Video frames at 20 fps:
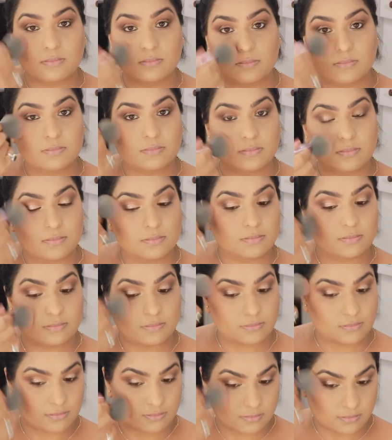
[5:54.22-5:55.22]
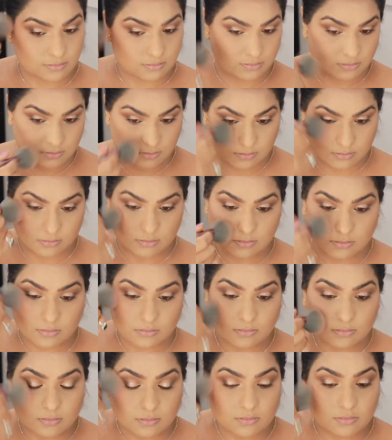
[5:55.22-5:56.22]
I'm gonna go with the Tea
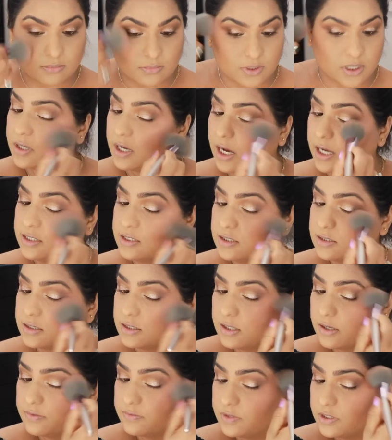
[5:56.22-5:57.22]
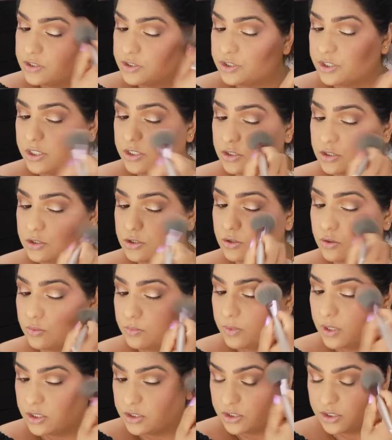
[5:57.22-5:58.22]
Rose. I just love this shade so
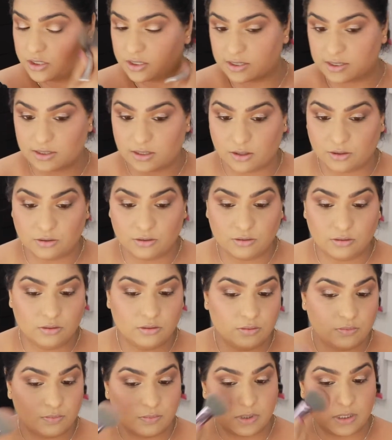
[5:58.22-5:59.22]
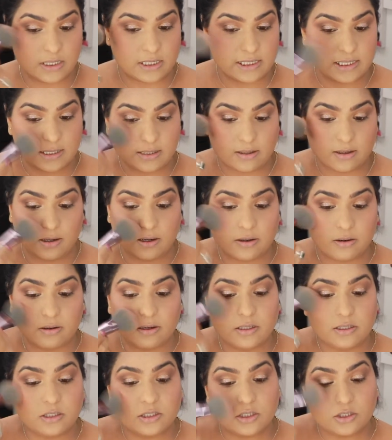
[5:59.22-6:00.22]
much. It's subtle, but it's there.
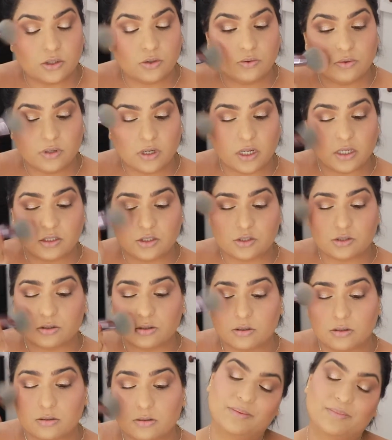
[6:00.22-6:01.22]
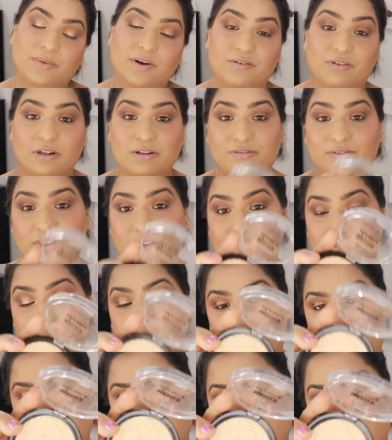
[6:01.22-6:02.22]
It's so natural. My real favorite
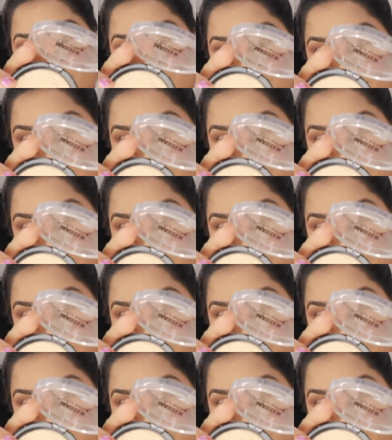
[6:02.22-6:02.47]
highlight is